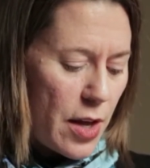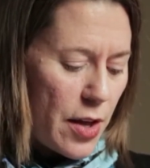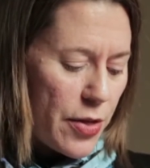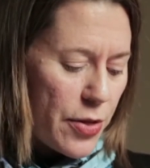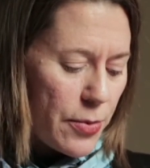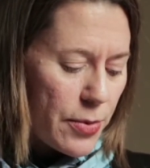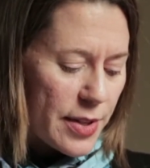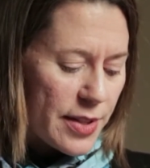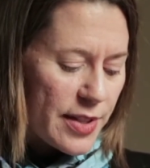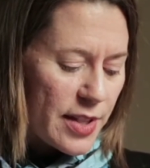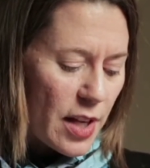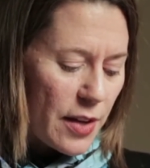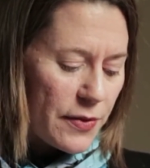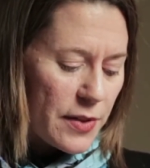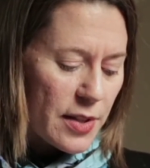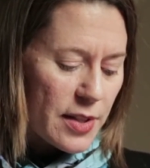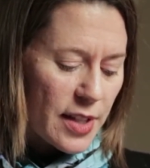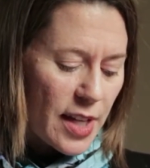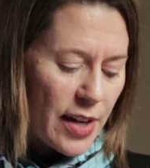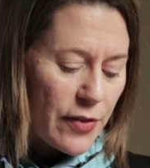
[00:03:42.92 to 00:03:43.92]
Through a
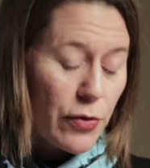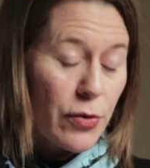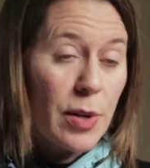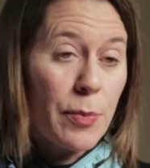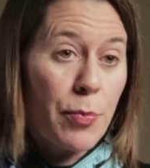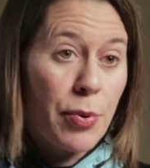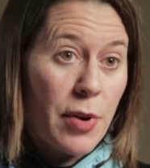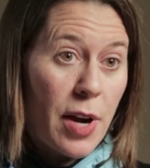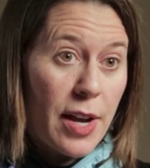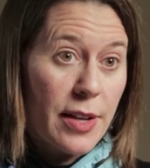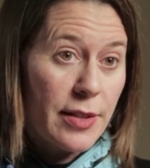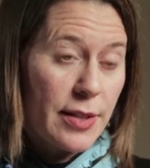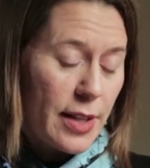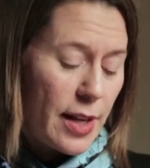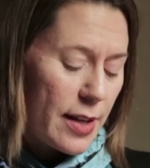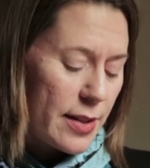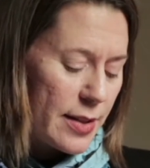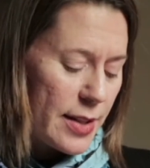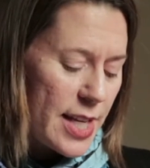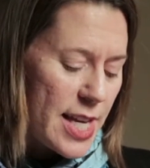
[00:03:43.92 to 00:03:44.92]
self-discovery
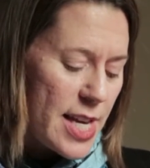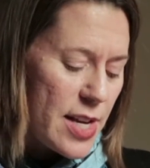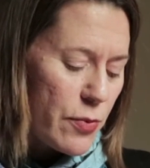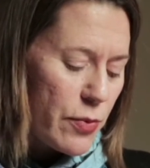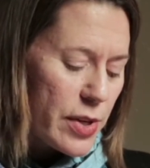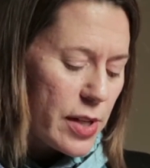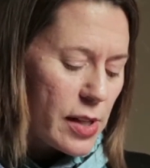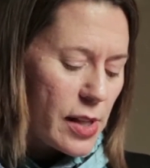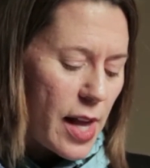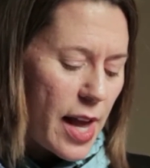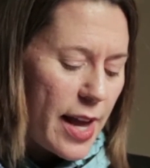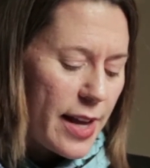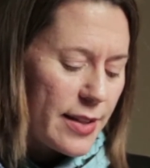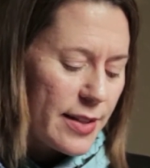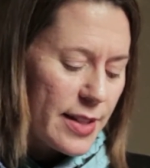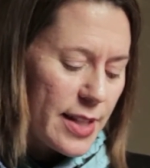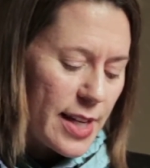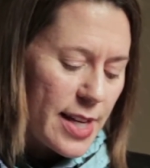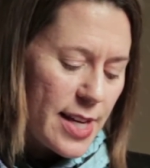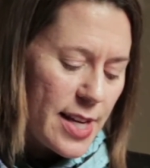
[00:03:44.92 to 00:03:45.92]
process, he
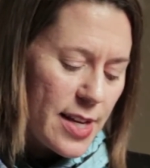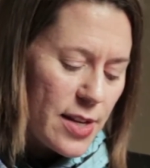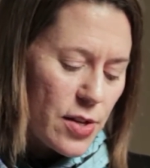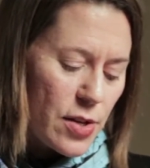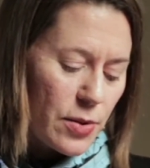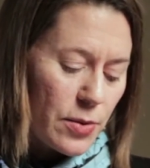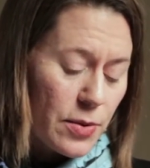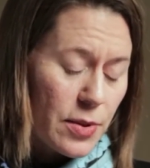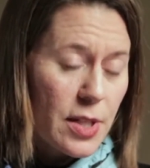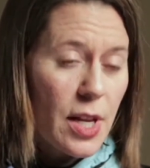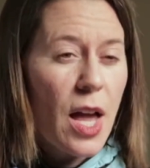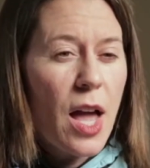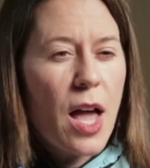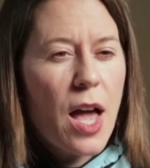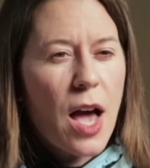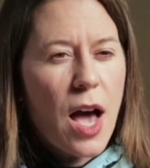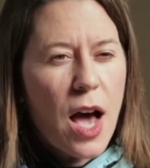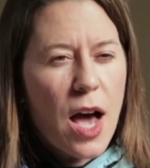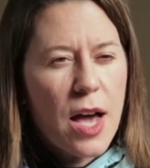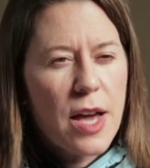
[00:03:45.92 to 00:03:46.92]
realized that he used
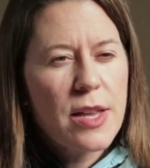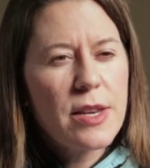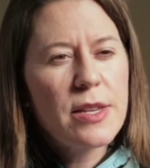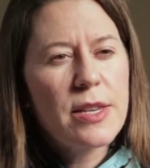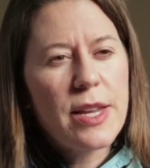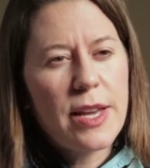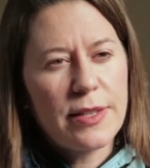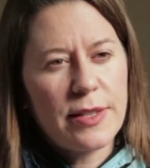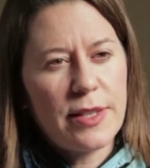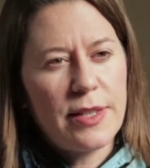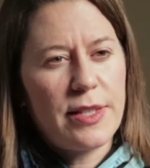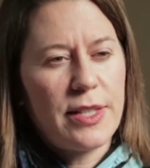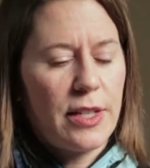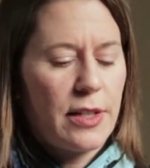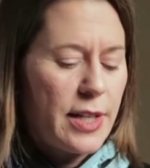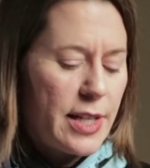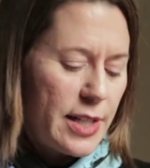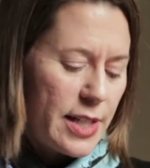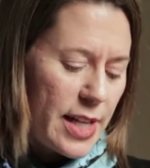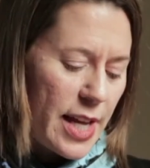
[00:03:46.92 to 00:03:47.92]

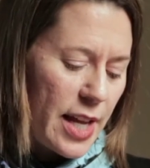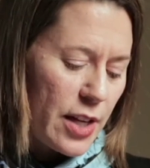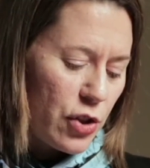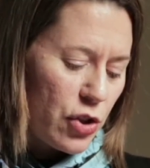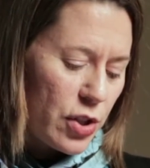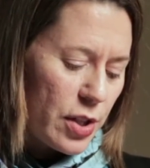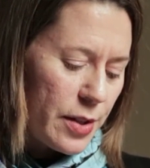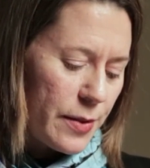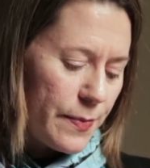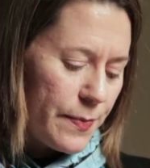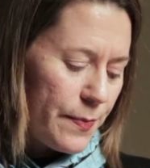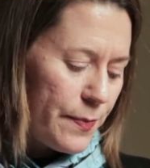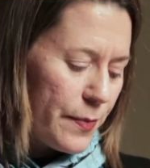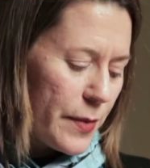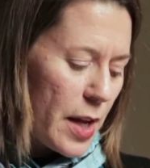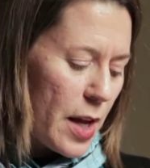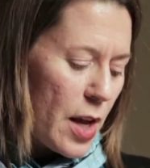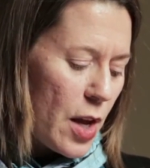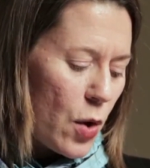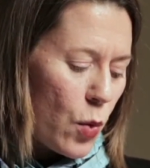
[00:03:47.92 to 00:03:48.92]
unnecessary tension
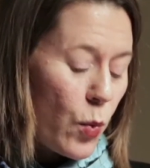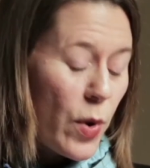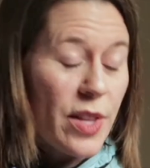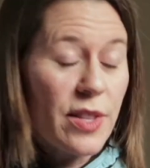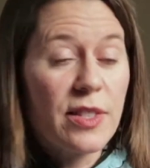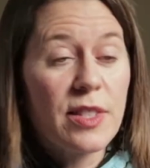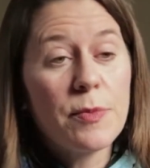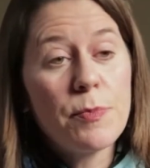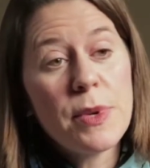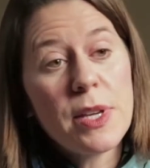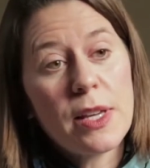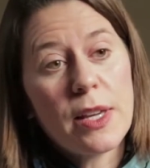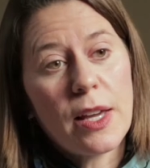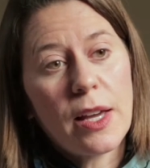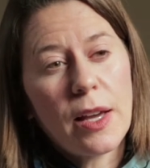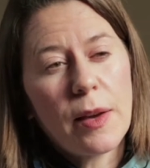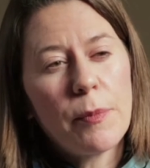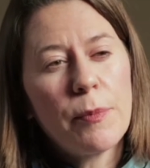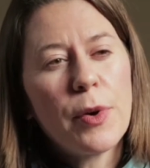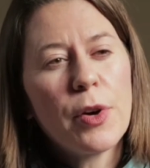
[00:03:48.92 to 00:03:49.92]
when
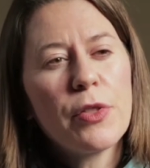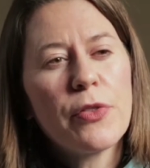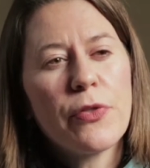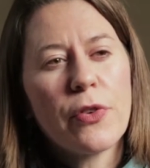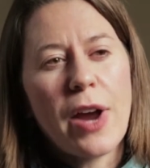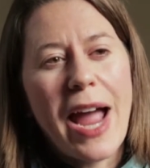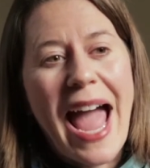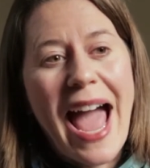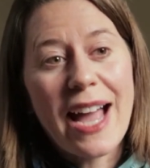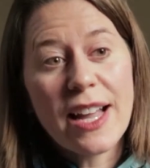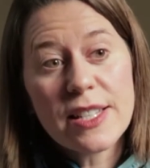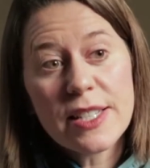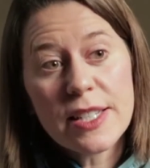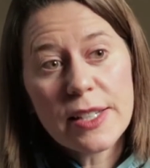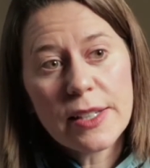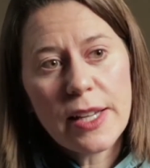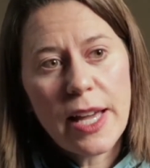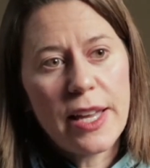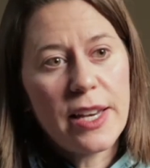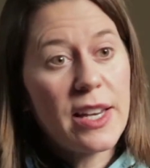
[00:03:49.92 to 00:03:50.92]
speaking, both for
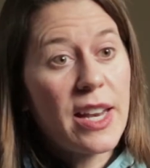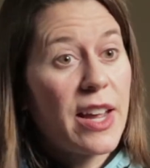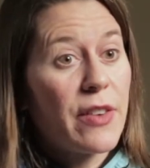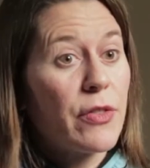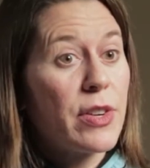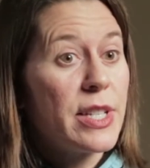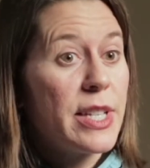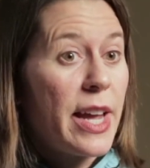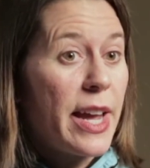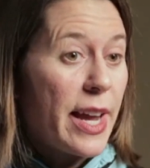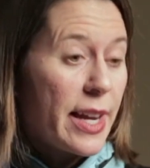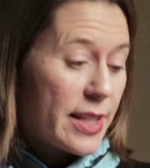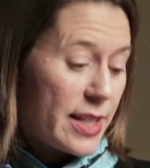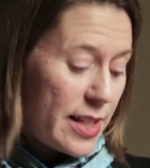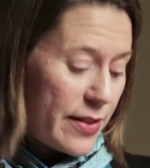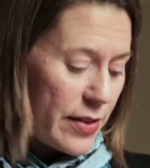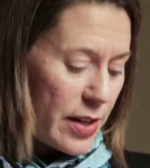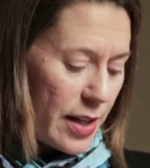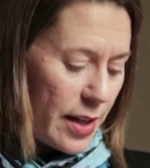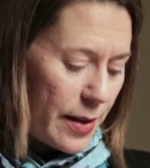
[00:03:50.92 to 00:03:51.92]
acting and in everyday
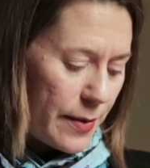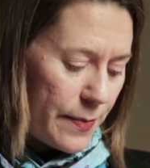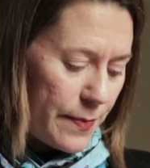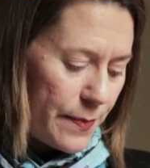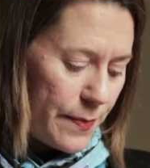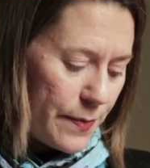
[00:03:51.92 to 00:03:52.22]
activity.